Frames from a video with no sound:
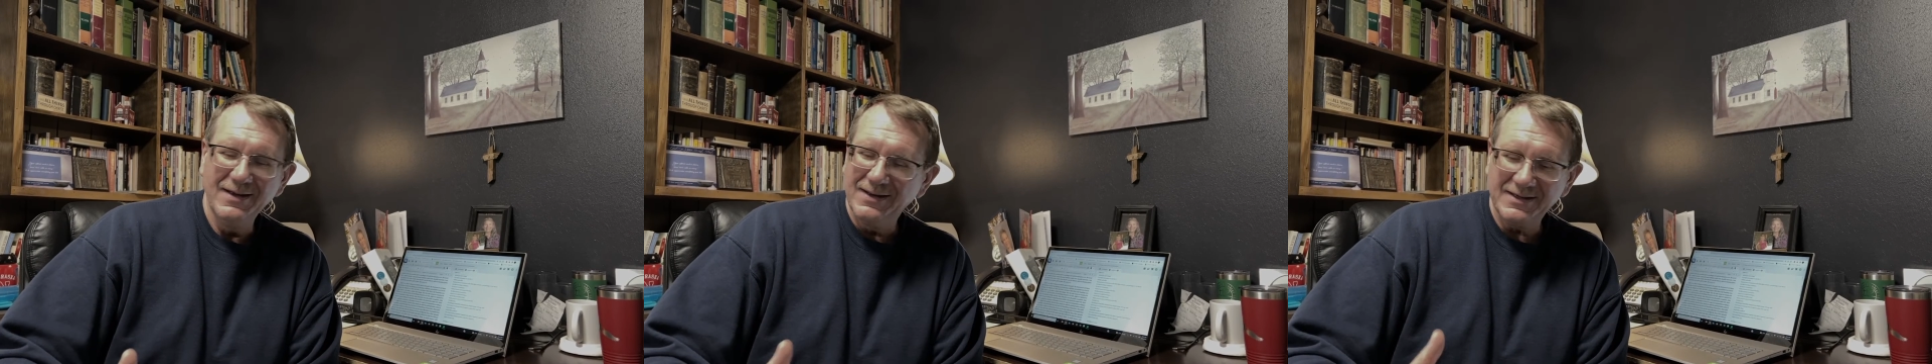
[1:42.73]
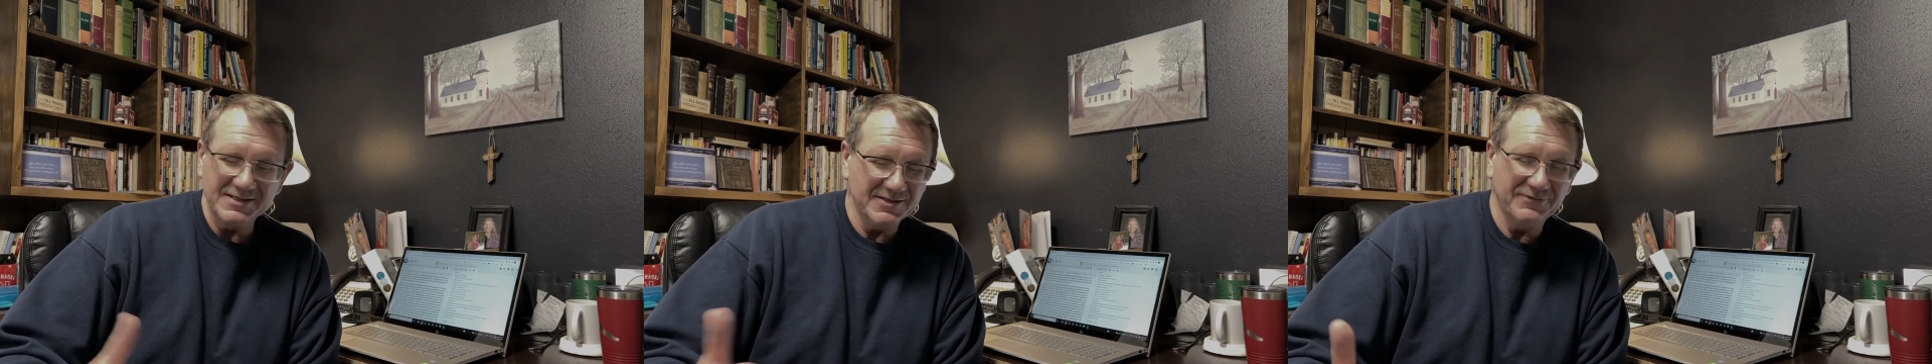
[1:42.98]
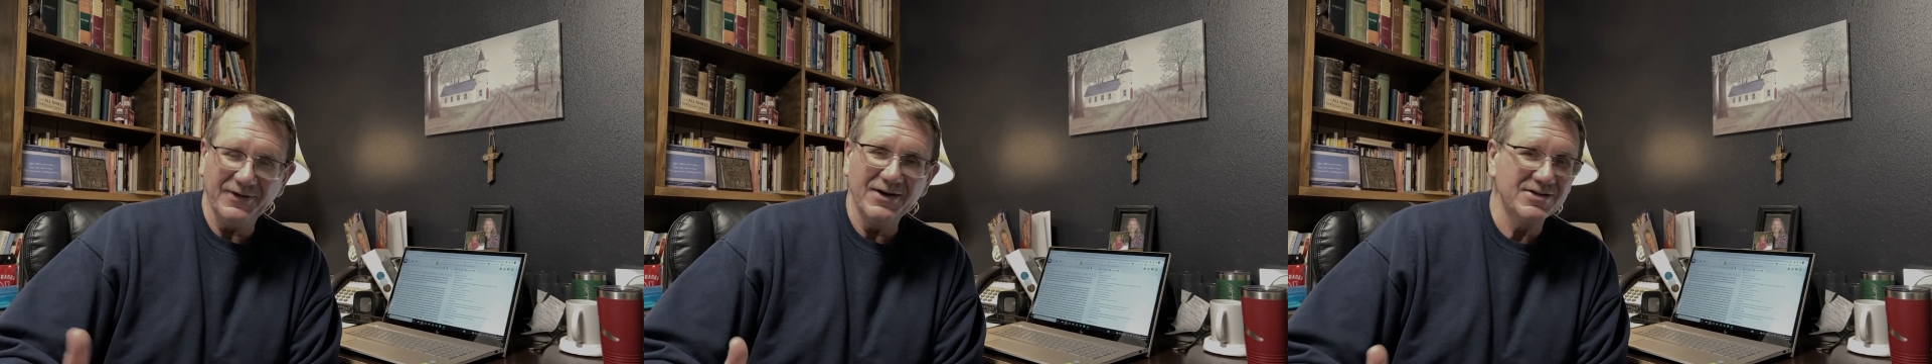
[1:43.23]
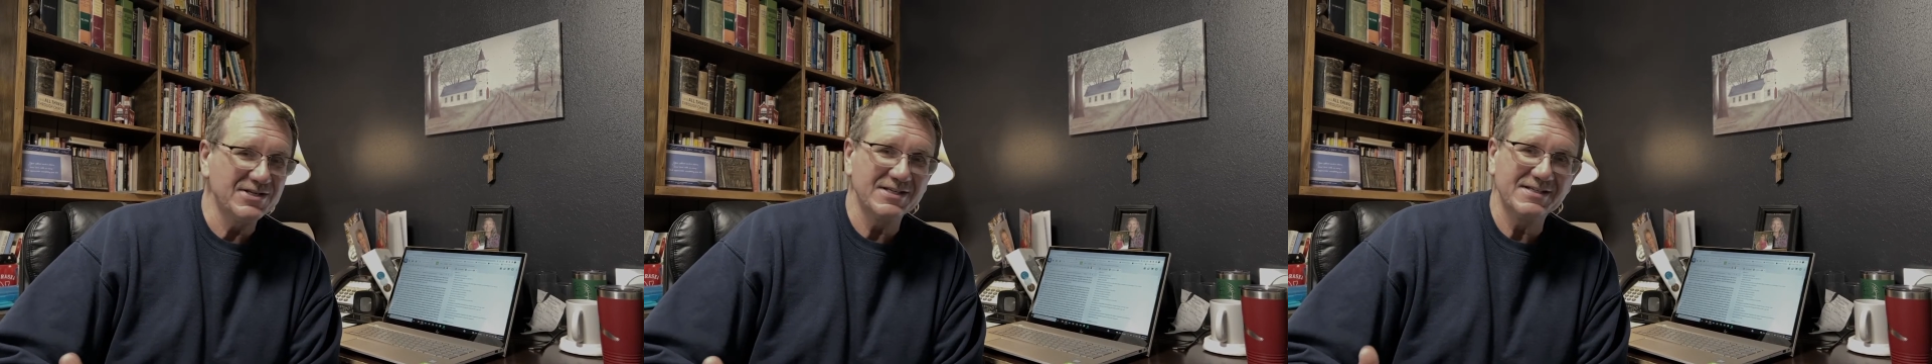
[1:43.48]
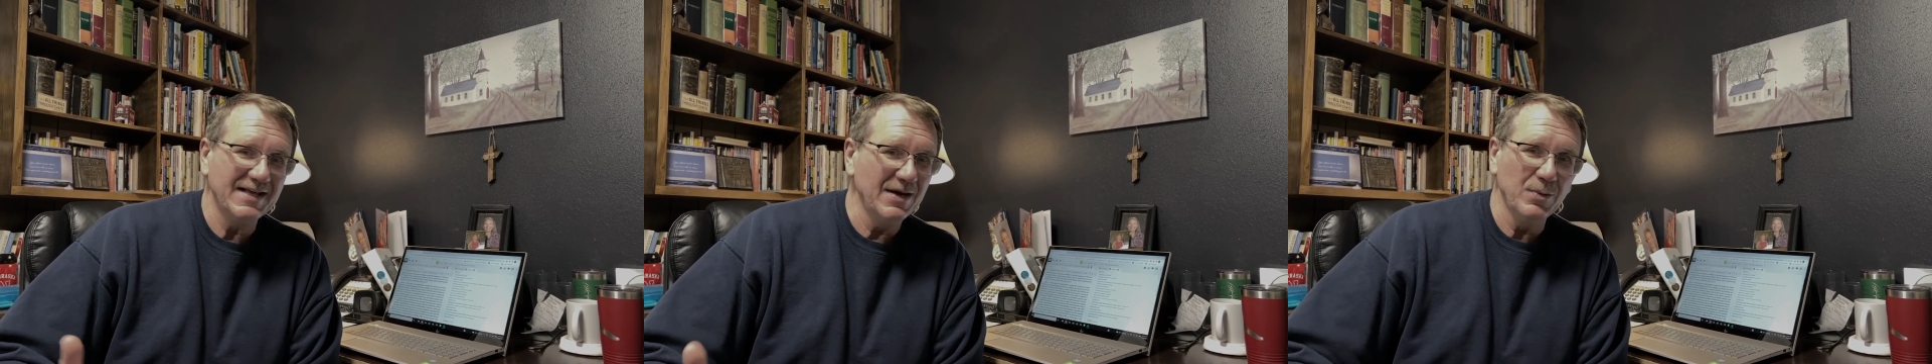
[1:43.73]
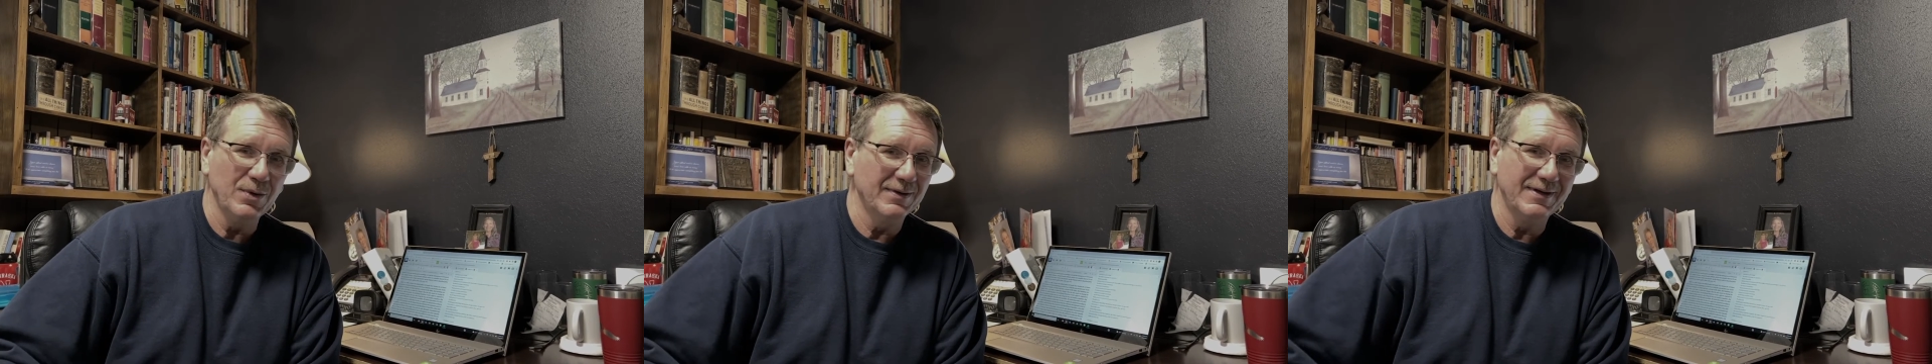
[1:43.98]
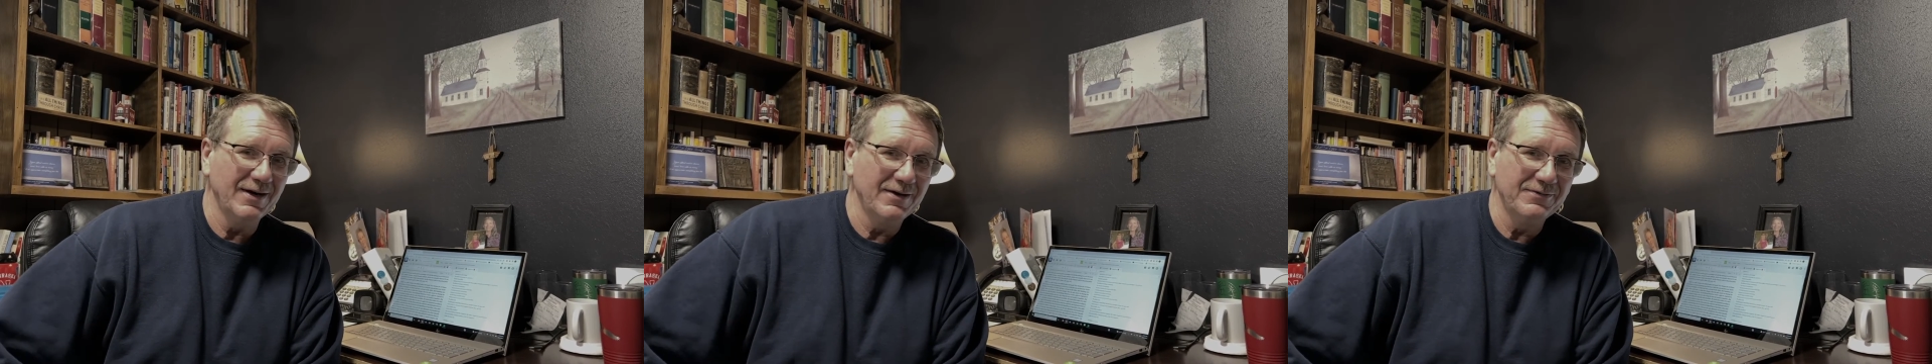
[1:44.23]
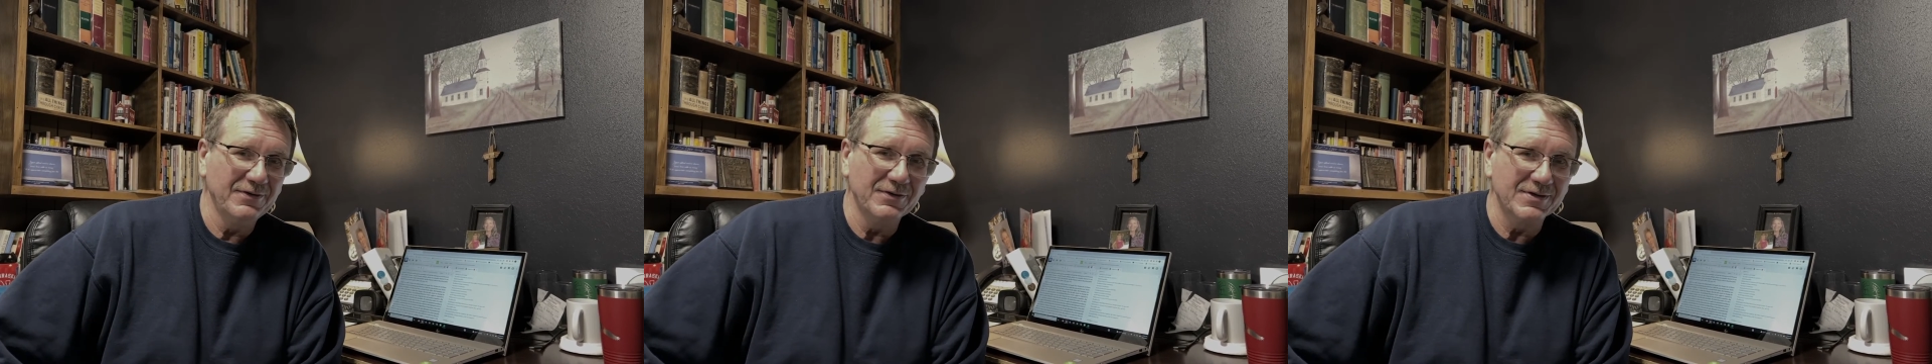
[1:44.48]
Because the Pharisees, they weren't there to
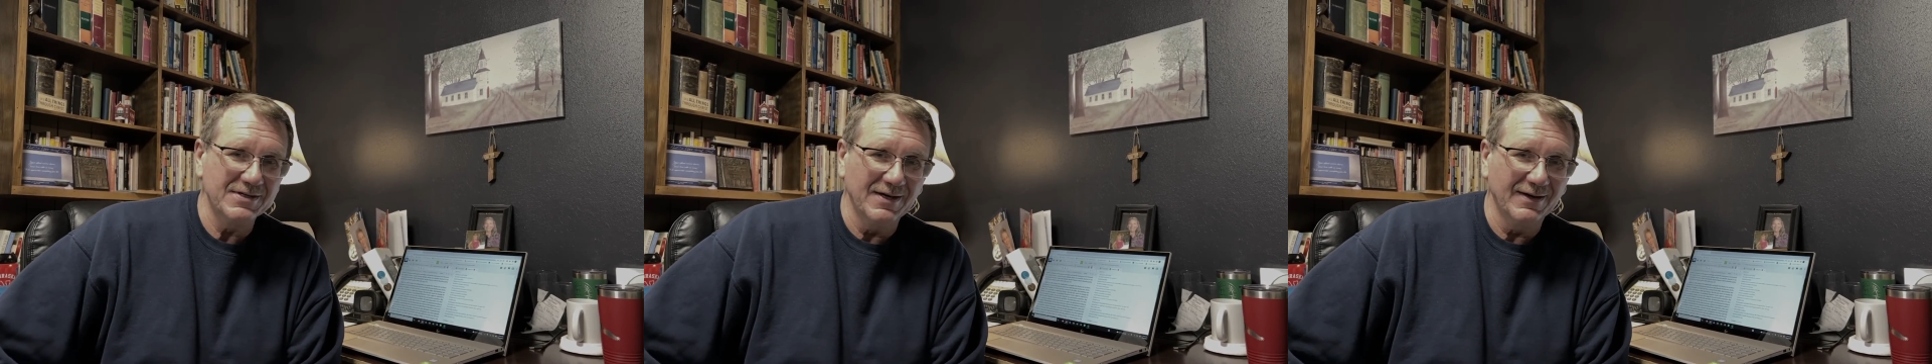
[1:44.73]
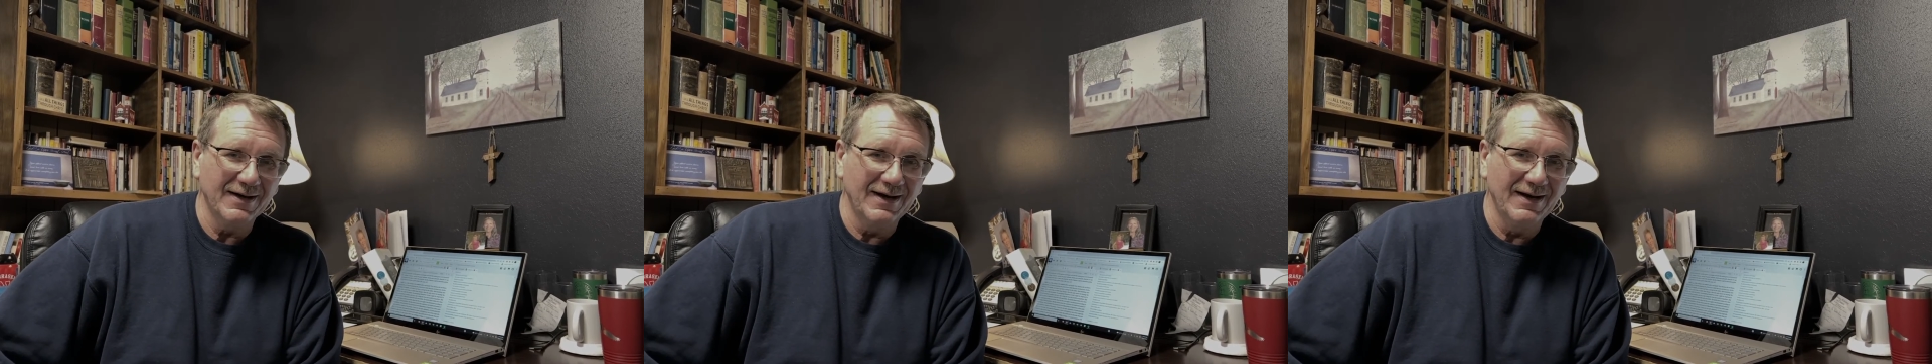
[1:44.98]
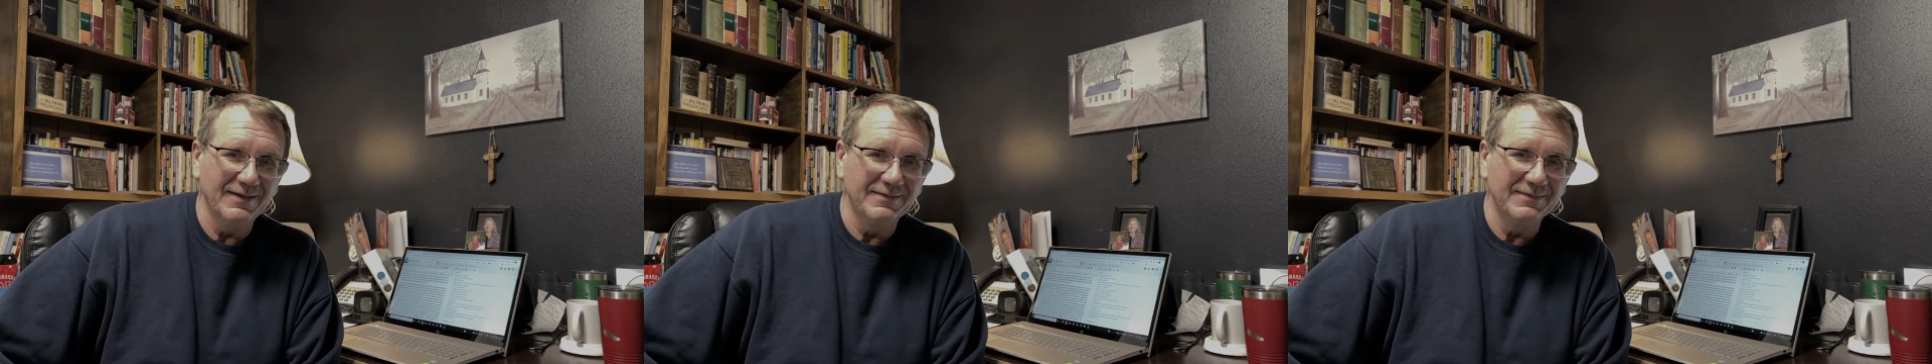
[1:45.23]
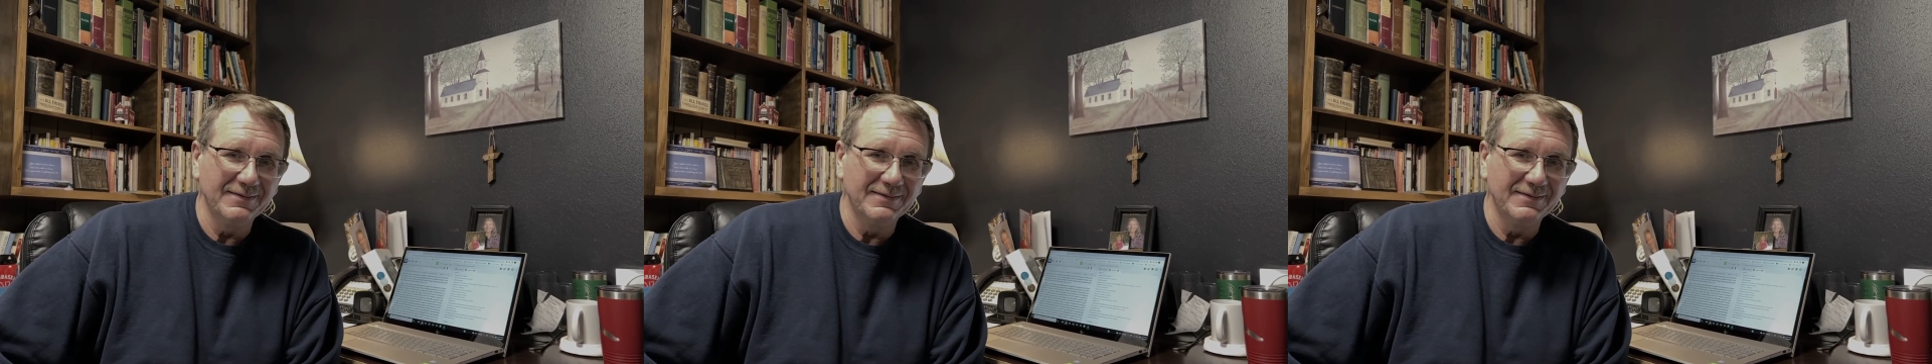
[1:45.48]
focus on God.